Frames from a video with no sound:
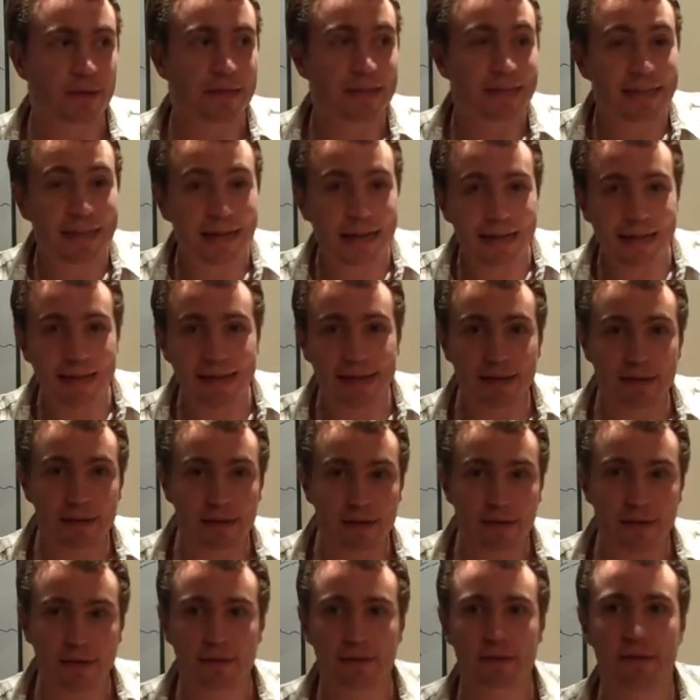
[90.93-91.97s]

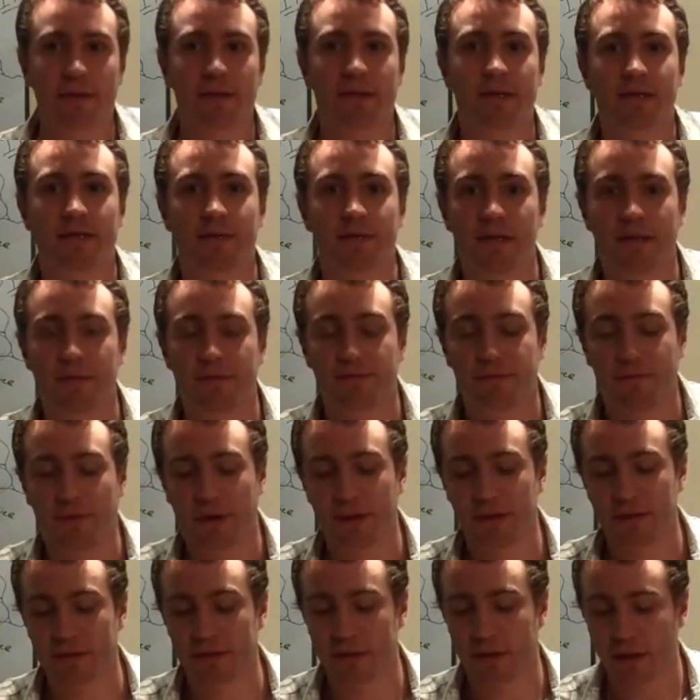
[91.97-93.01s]
that they say in
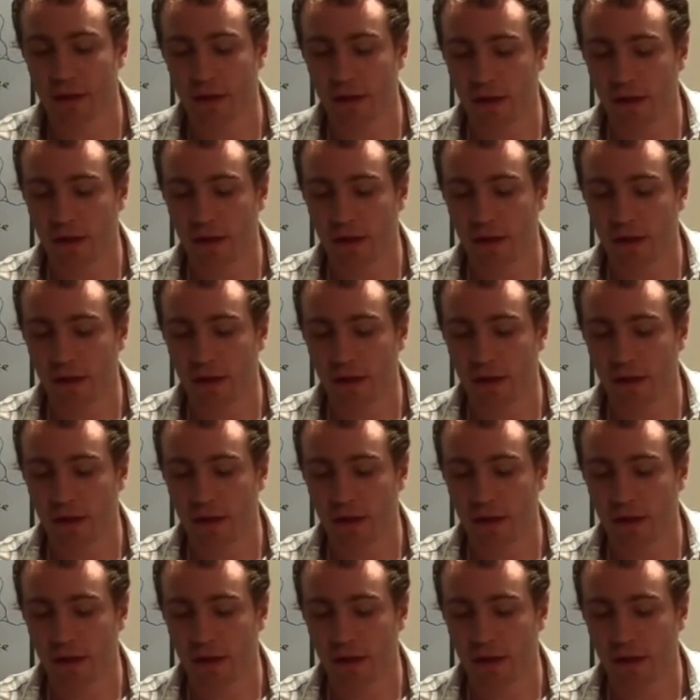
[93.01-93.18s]
France,